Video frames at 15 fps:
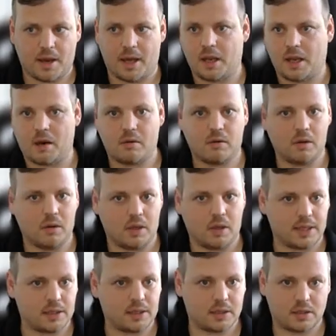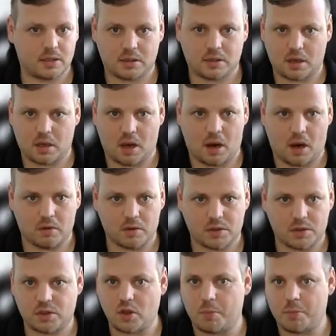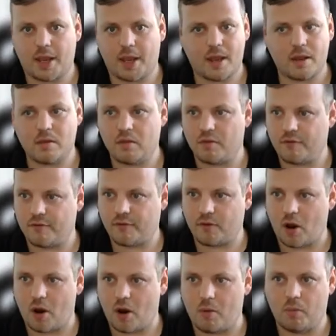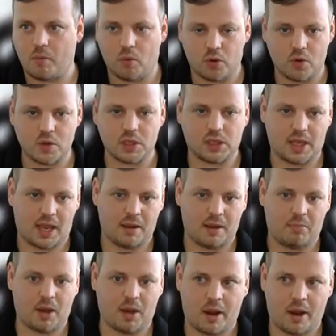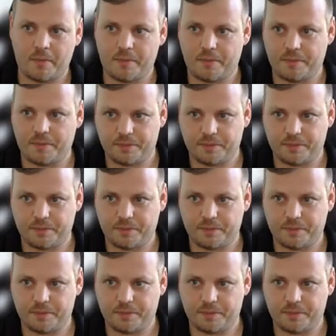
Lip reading: And now let's stop it again from using the API.